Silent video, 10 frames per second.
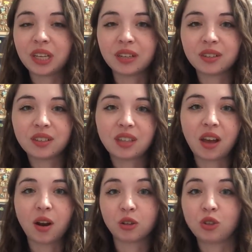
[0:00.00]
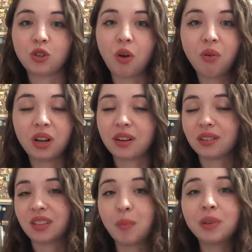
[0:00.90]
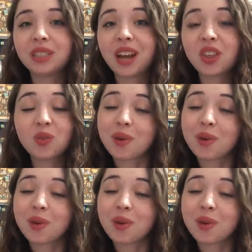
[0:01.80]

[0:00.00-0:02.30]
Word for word: ears that are sewn and assembled together,